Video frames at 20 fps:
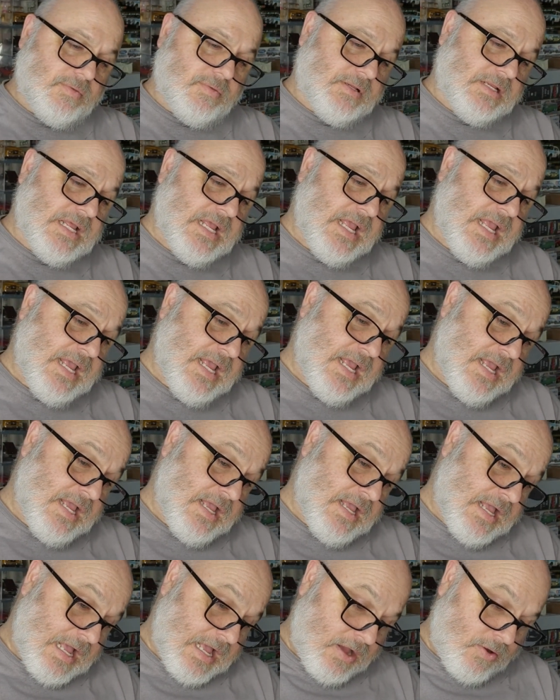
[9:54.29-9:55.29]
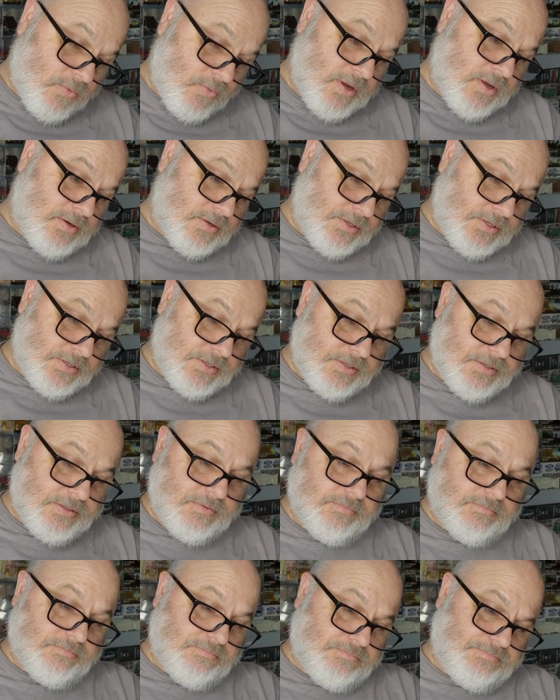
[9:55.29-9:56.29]
But I will
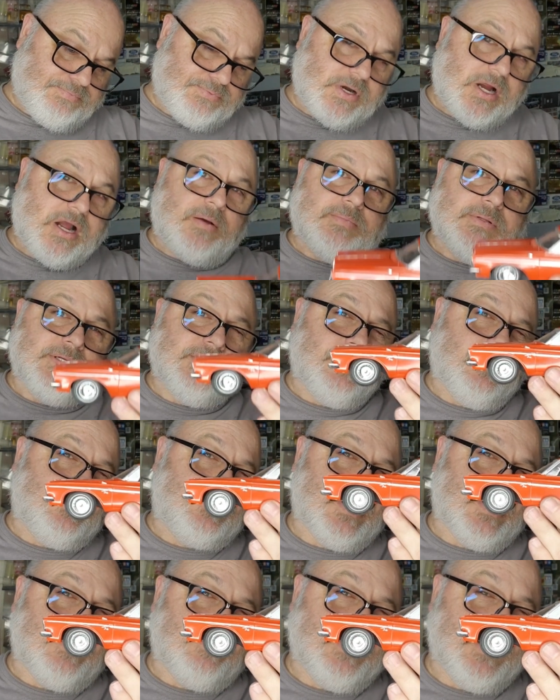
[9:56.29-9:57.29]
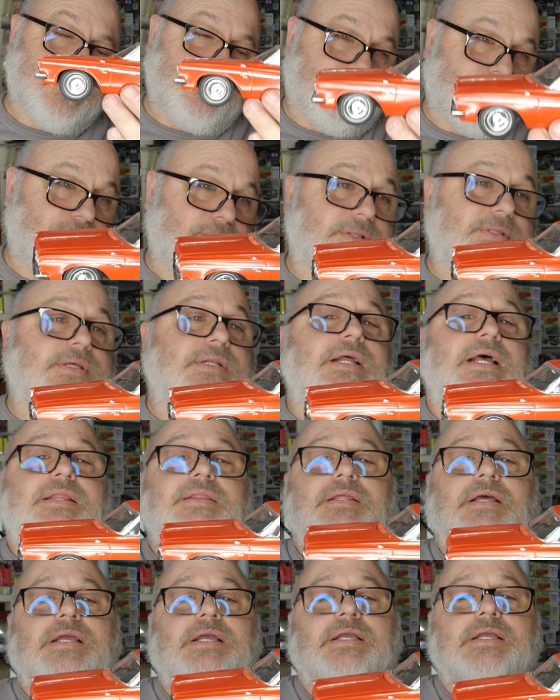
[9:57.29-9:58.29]
probably do something else with it, I
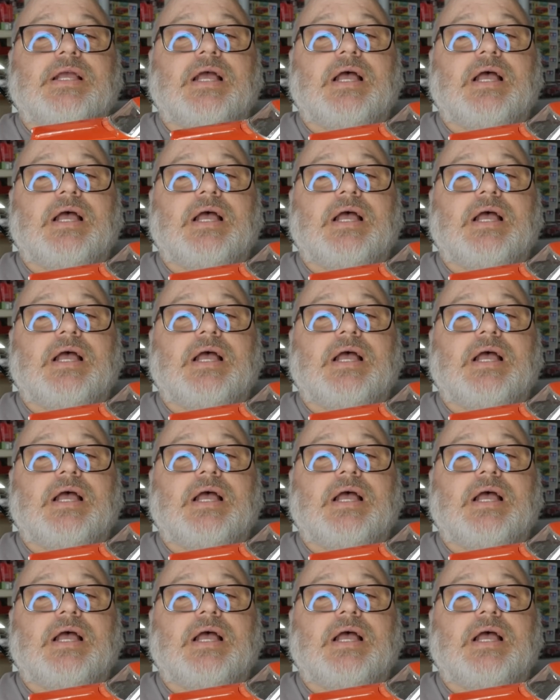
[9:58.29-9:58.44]
think.